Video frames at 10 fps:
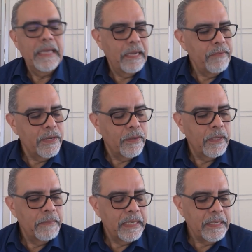
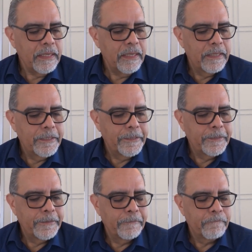recall many
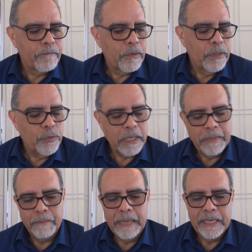when we talk
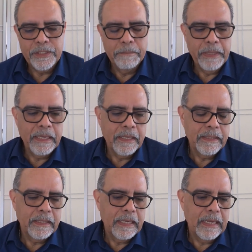about mash and pellet.
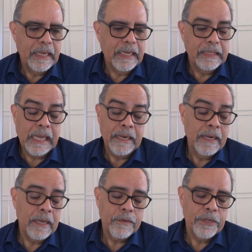I get that a
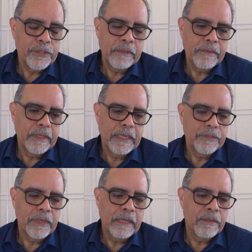lot question when I
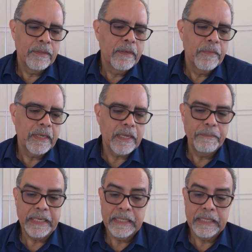travel. A company that